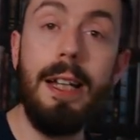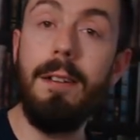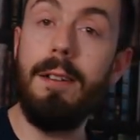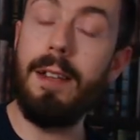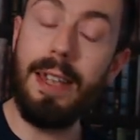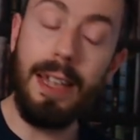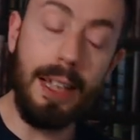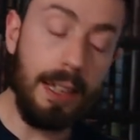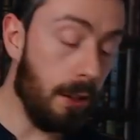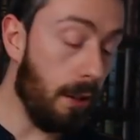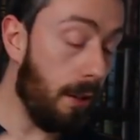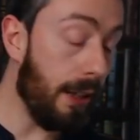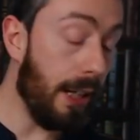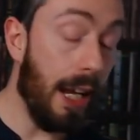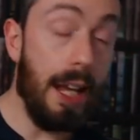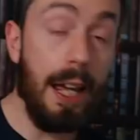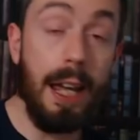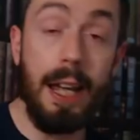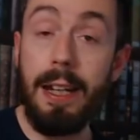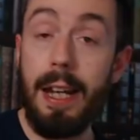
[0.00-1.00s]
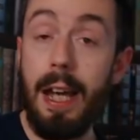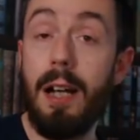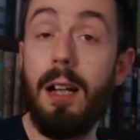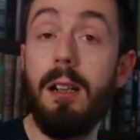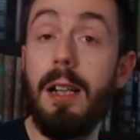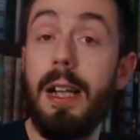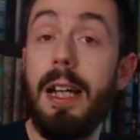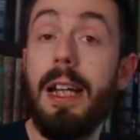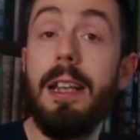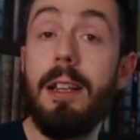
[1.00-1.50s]
and things like N
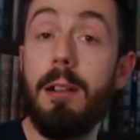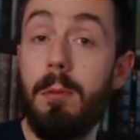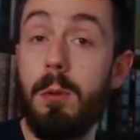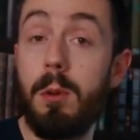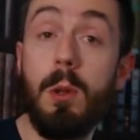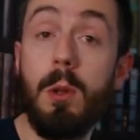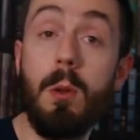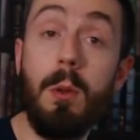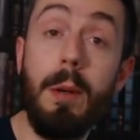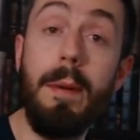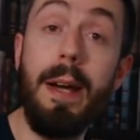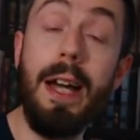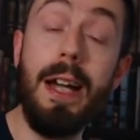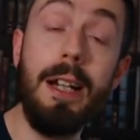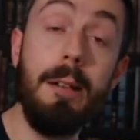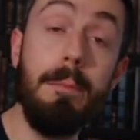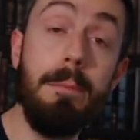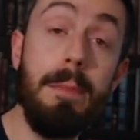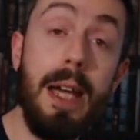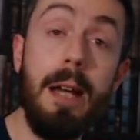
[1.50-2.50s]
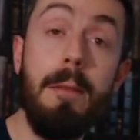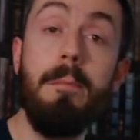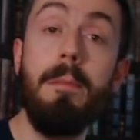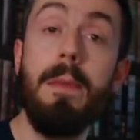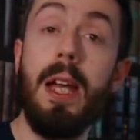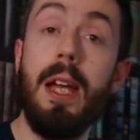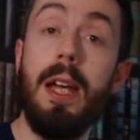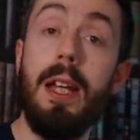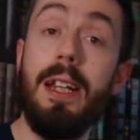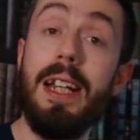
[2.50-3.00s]
L E that we'll talk about in a bit
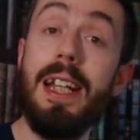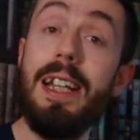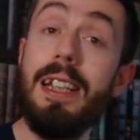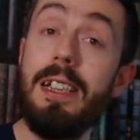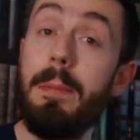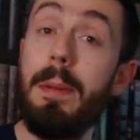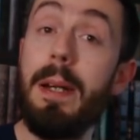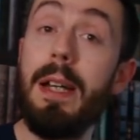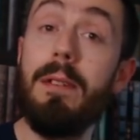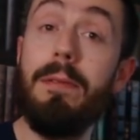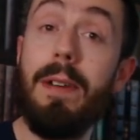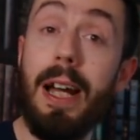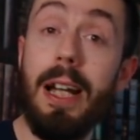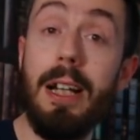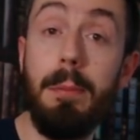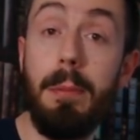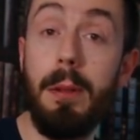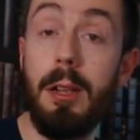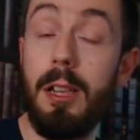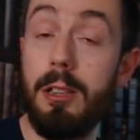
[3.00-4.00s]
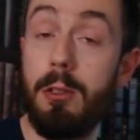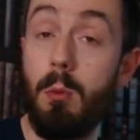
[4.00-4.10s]
need to be available,